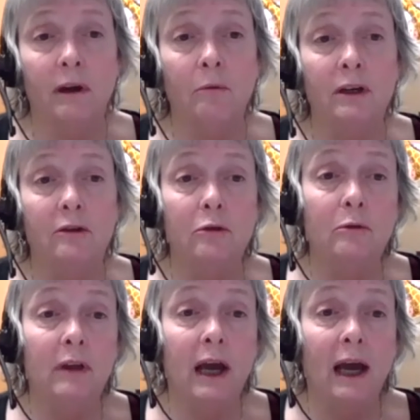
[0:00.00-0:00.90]
and we
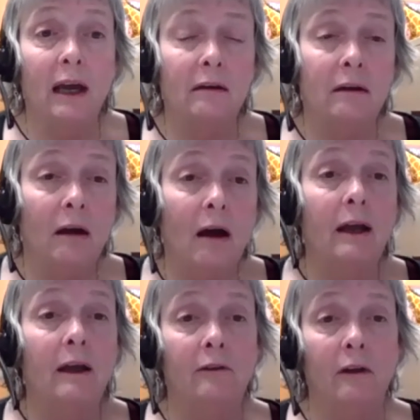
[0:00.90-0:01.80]
do that
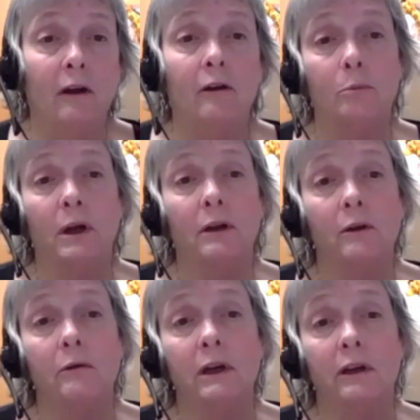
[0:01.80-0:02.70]
not as the hospital
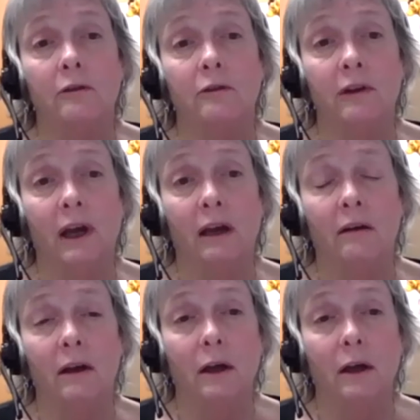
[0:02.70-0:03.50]
alone, as you said.